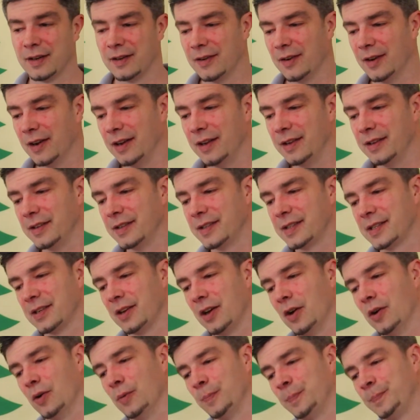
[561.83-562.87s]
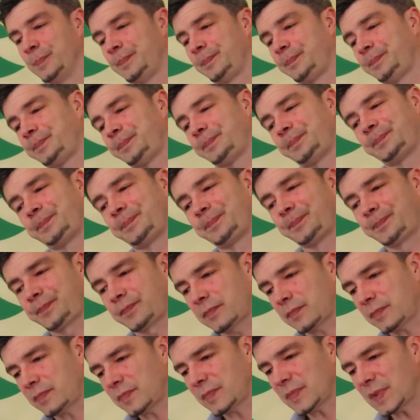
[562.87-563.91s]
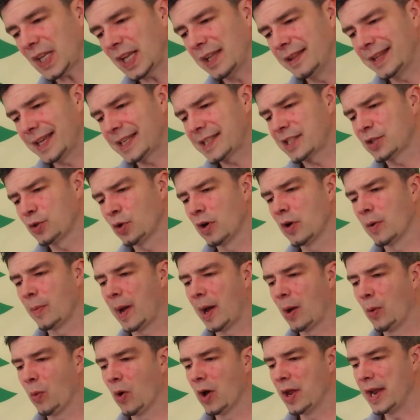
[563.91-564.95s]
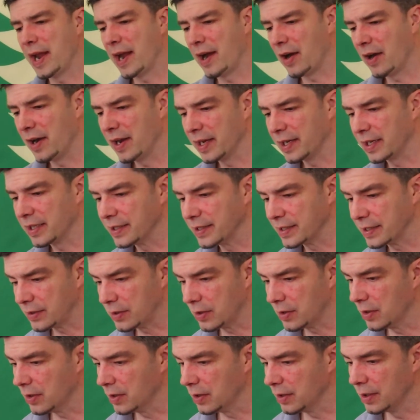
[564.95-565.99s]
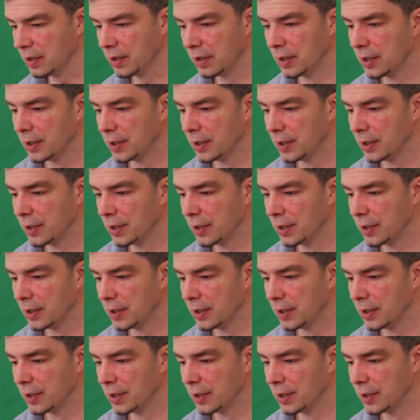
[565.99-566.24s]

right? So that's sort of my one area of concern.